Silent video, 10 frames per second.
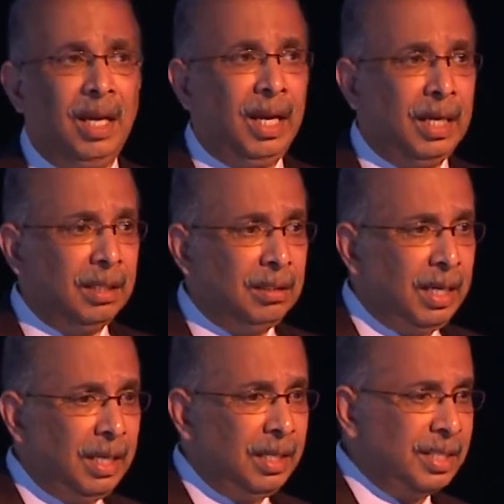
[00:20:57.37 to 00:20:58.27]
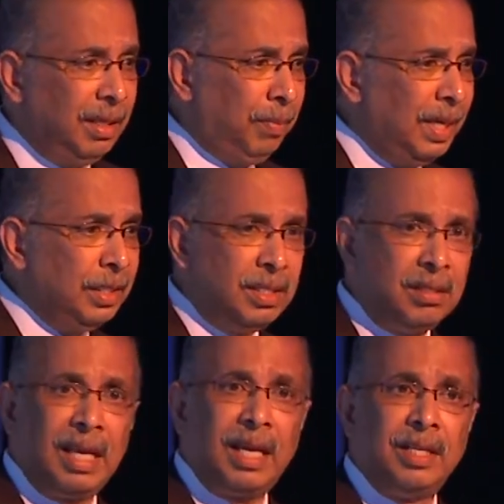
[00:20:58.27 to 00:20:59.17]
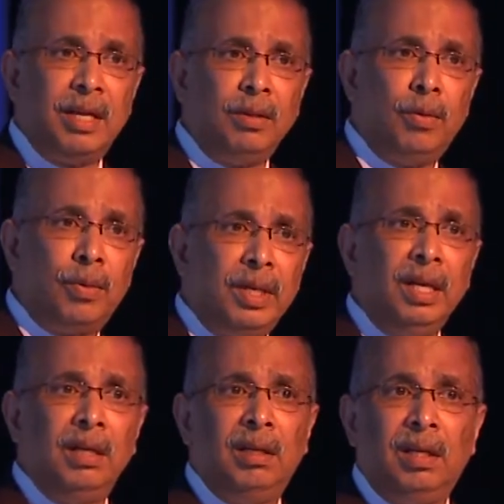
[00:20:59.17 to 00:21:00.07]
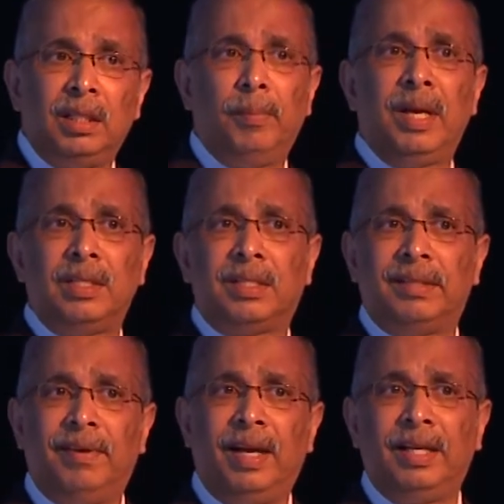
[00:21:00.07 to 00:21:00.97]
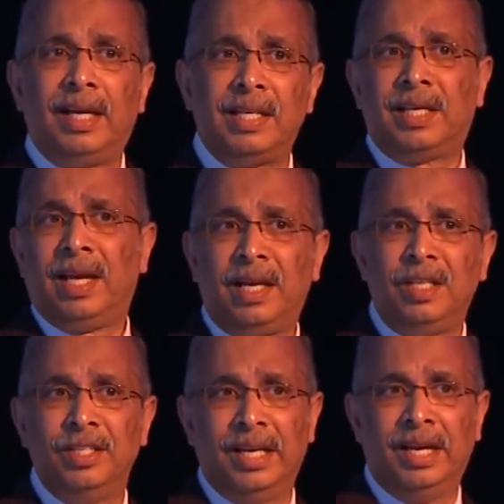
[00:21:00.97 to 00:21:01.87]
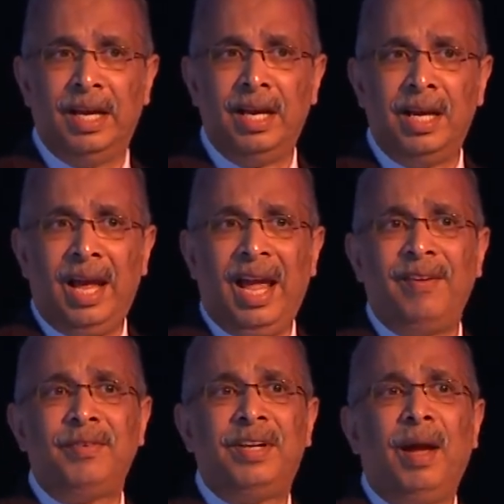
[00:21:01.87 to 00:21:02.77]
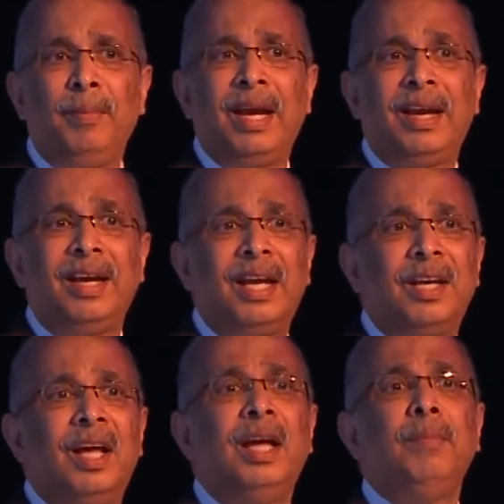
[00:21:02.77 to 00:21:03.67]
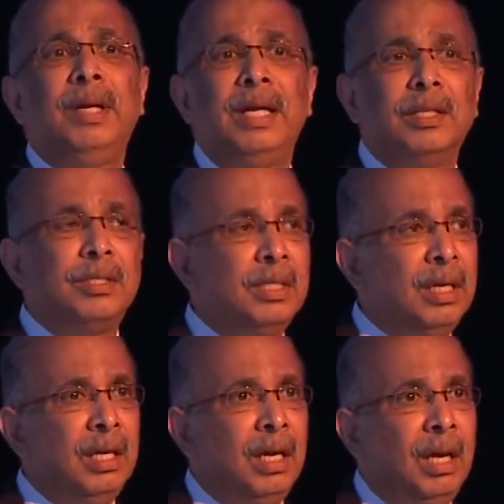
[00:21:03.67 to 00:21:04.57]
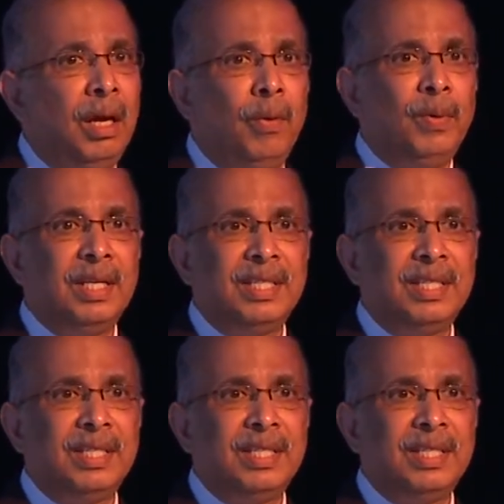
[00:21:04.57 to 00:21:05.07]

And in some places, like in South Korea, the biggest refiner, SK Energy, have terminated their term deals with the